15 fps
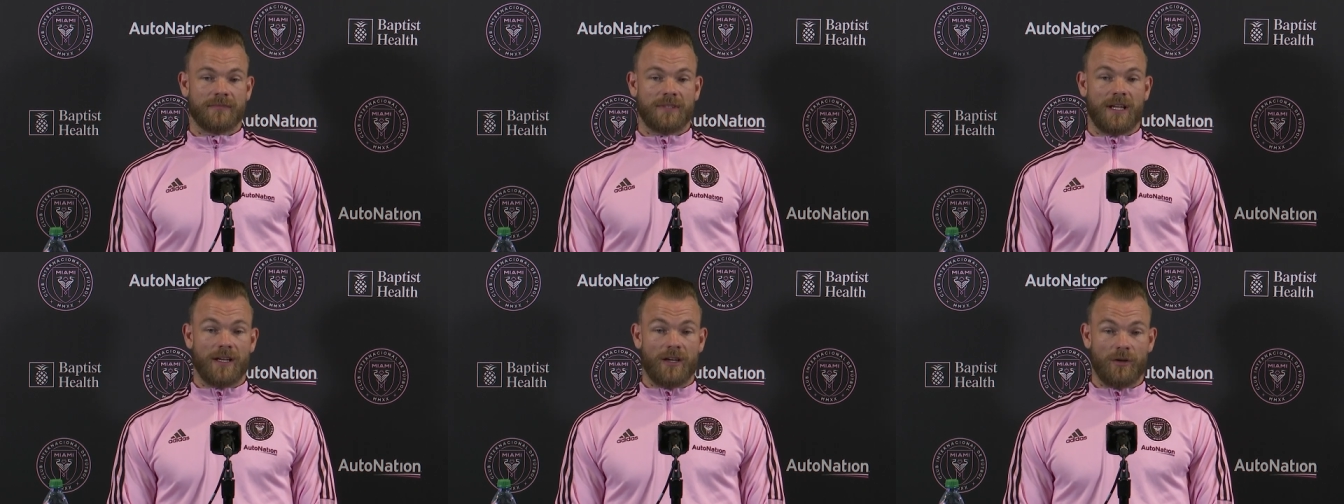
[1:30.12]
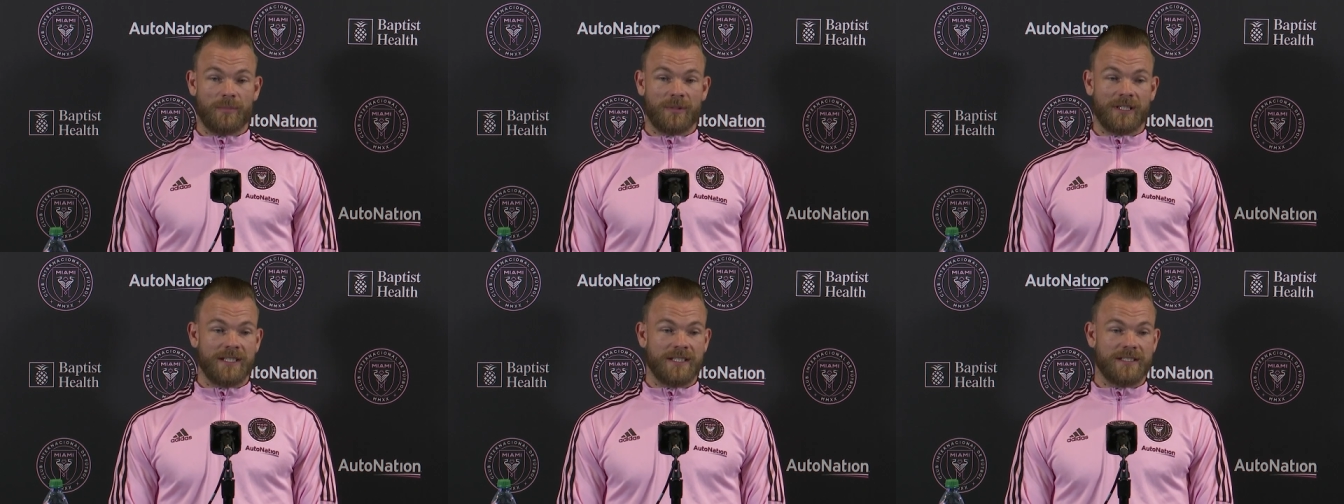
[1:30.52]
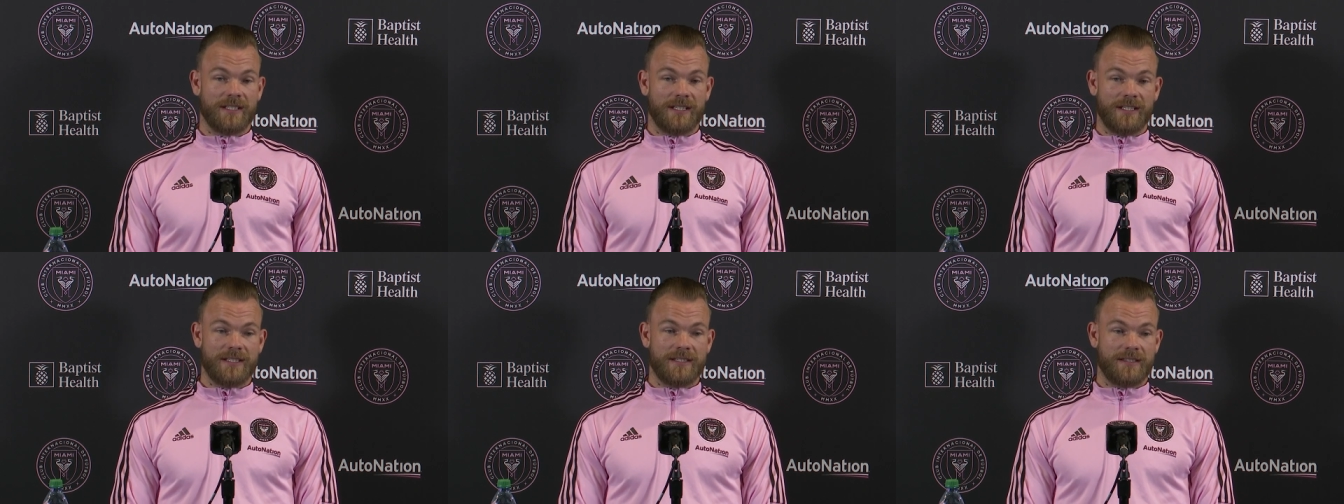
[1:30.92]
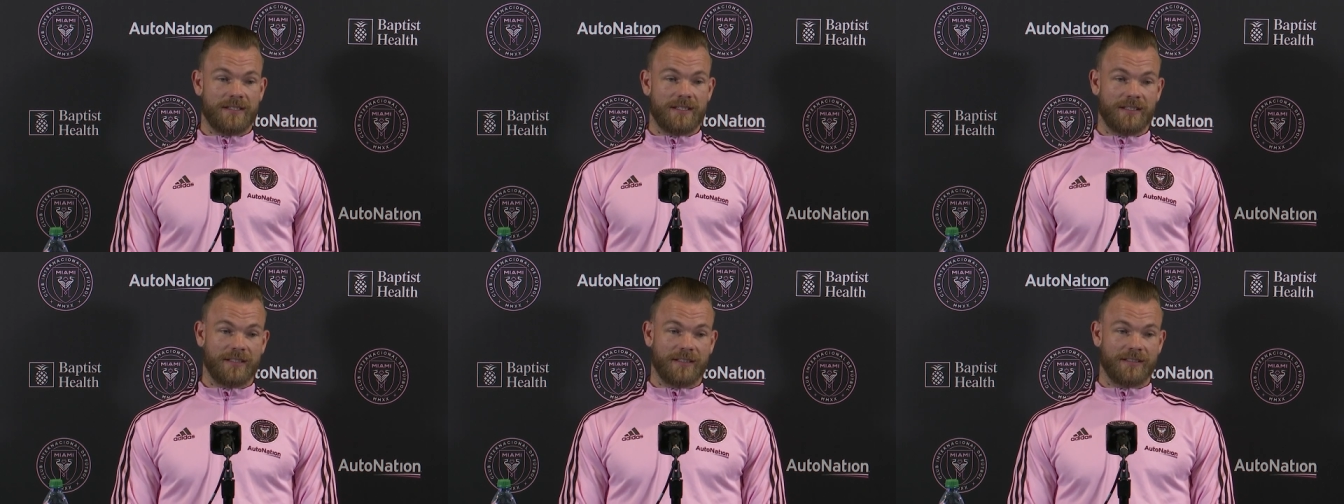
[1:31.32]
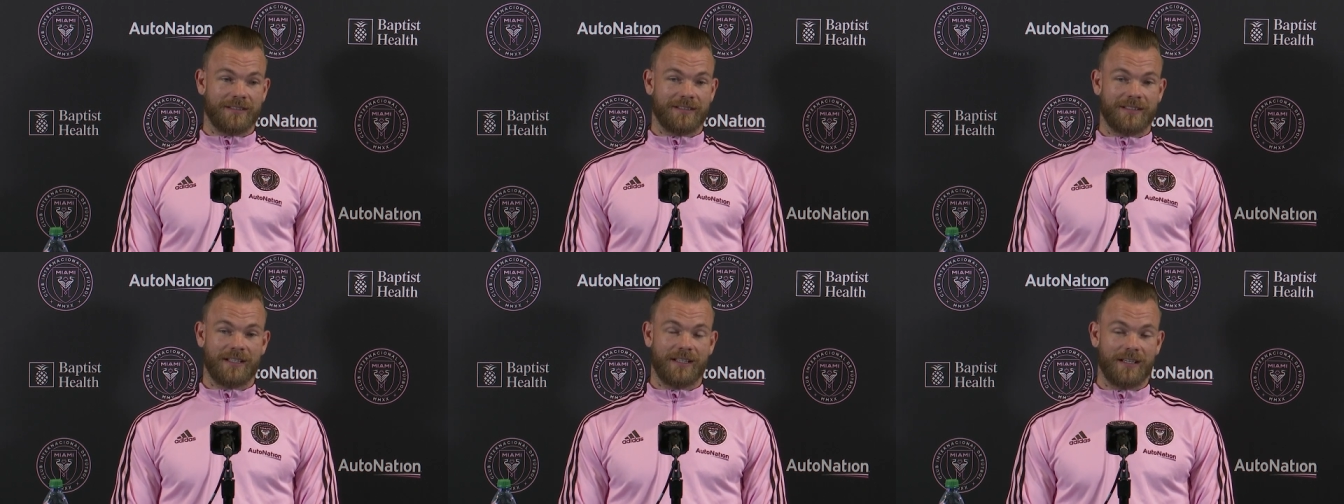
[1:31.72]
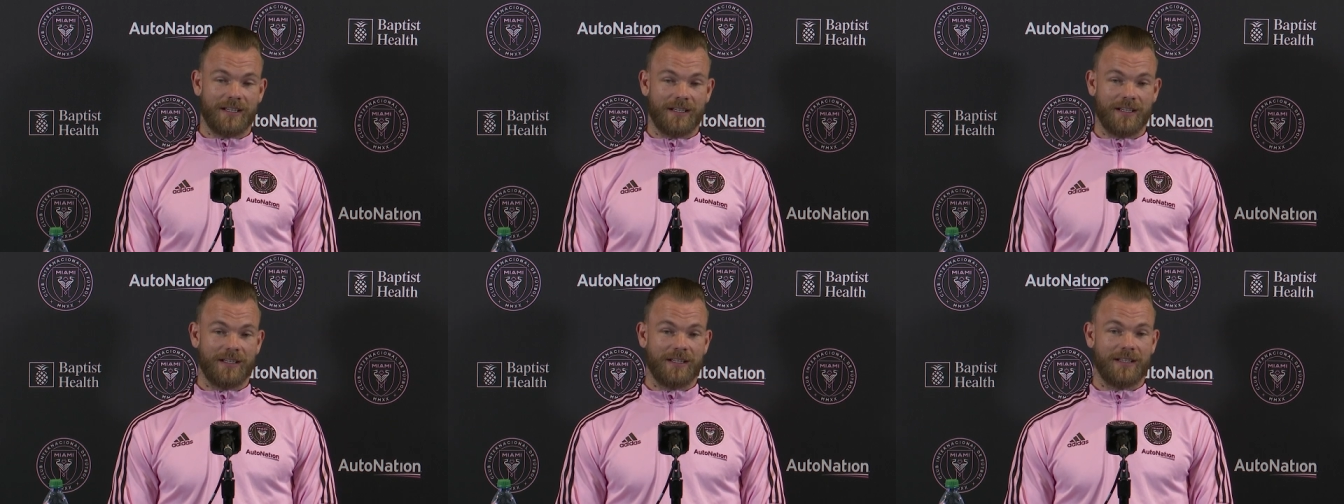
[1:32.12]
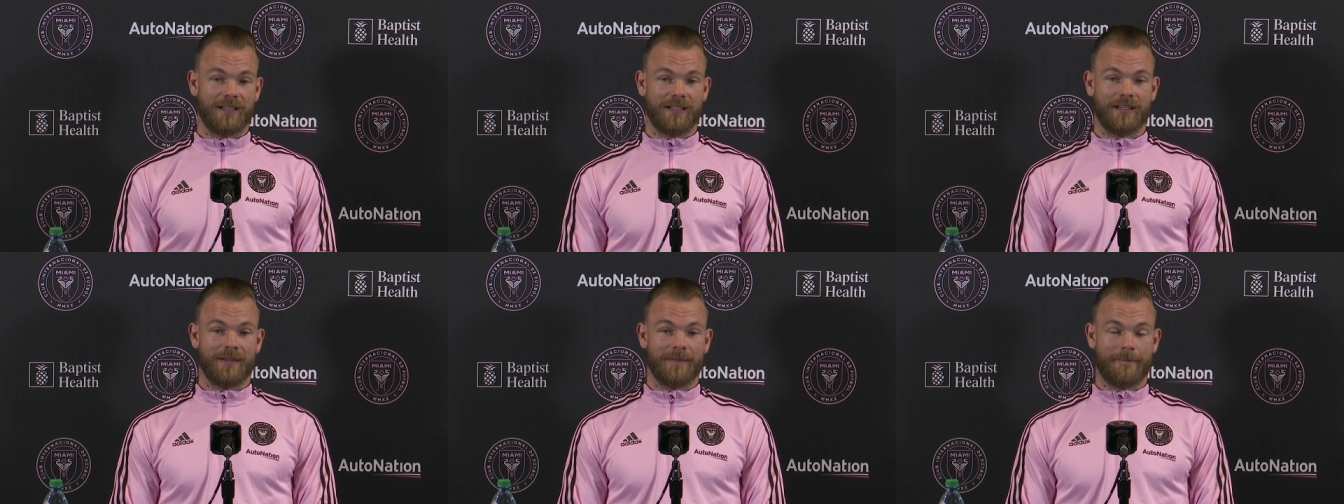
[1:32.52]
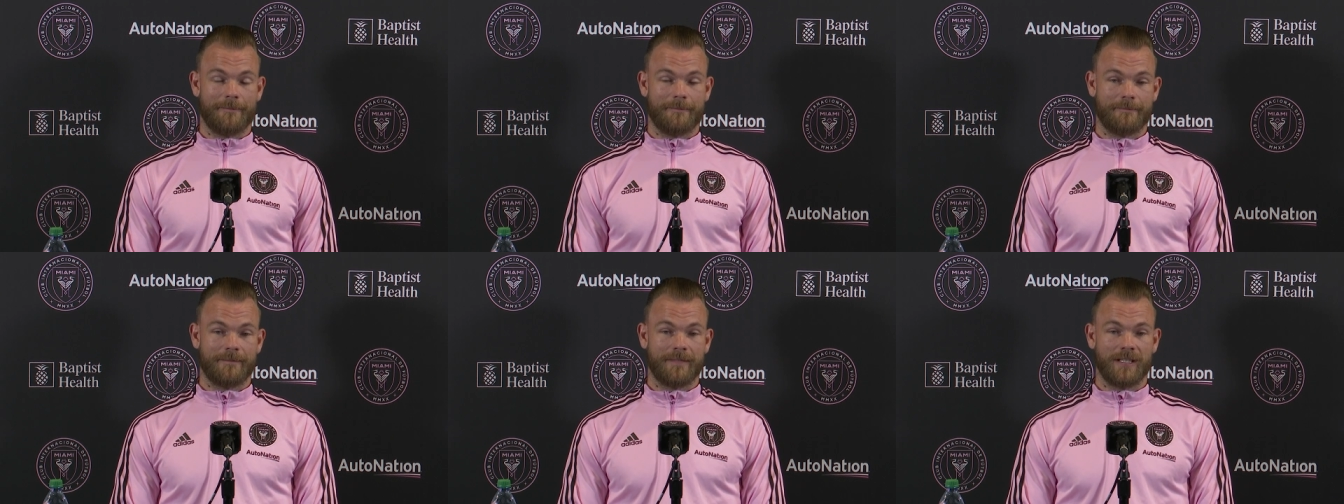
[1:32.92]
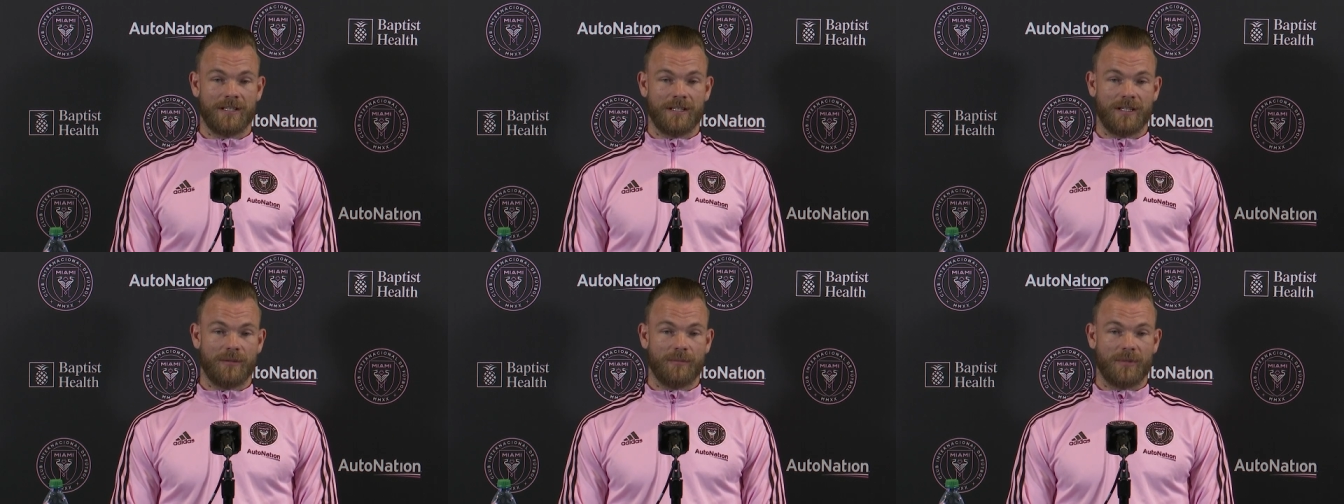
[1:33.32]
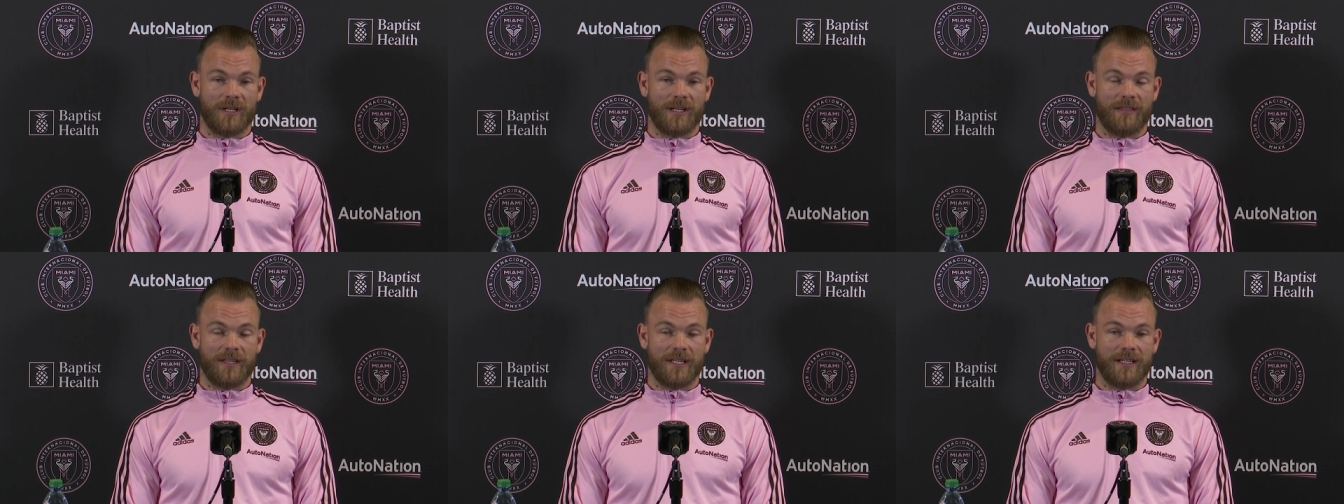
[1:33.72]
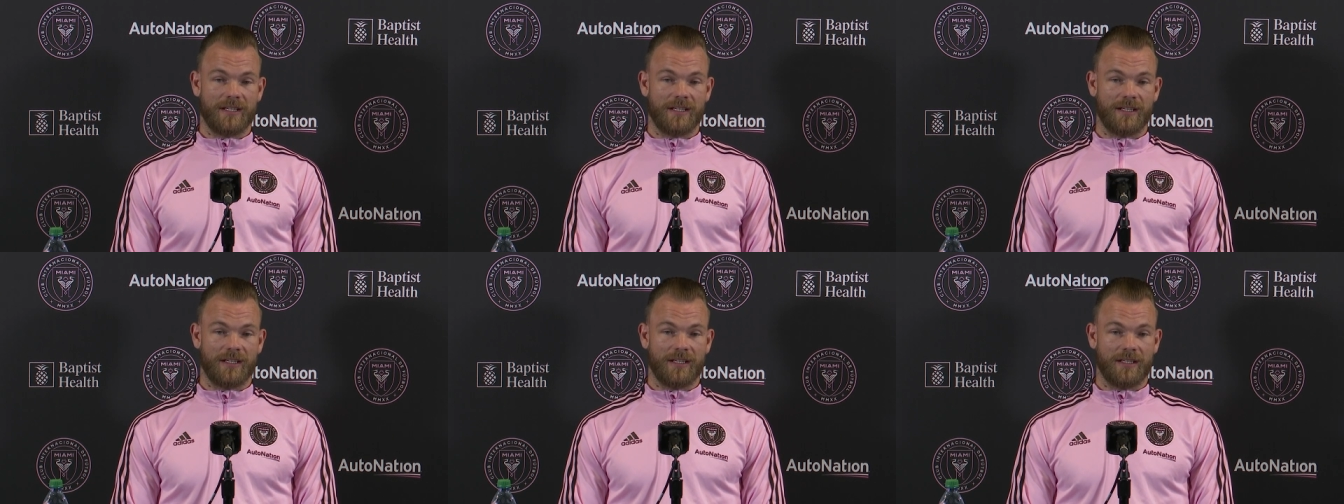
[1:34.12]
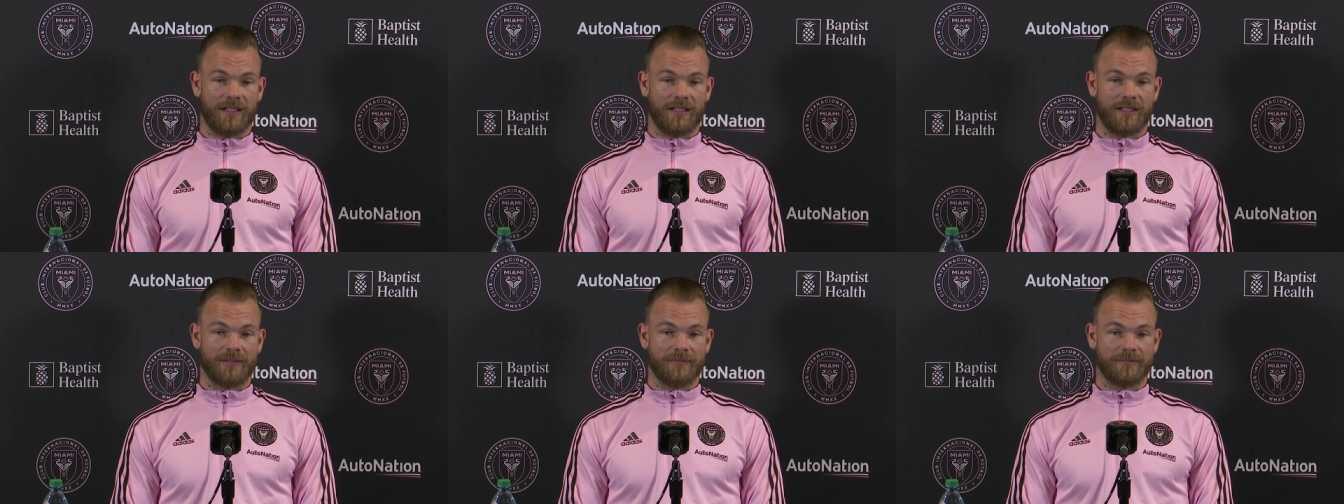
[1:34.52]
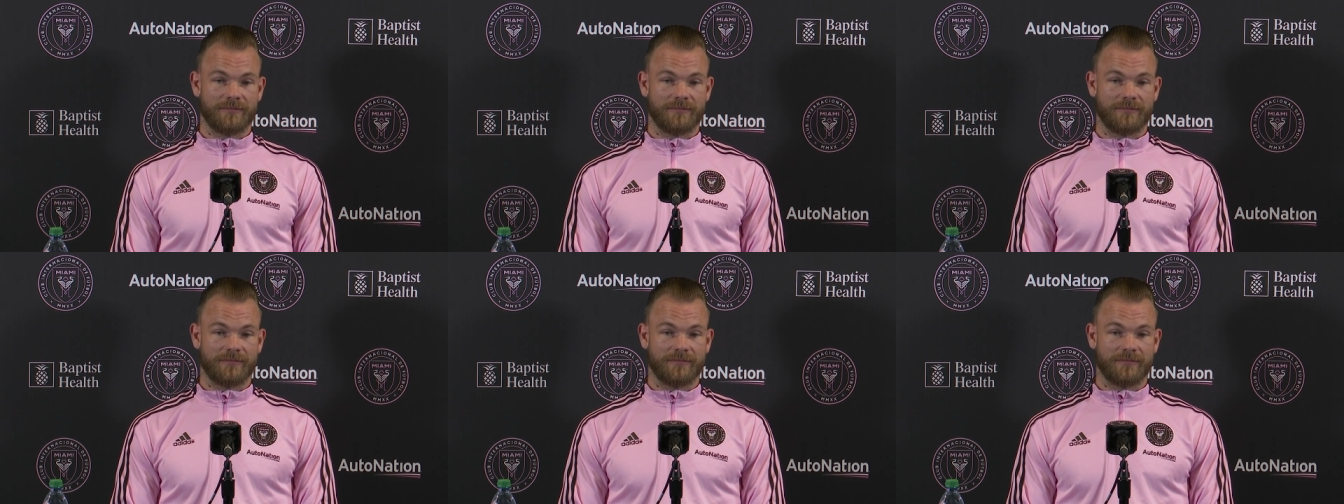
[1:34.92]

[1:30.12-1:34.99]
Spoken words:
I hope clean sheets. But I think, a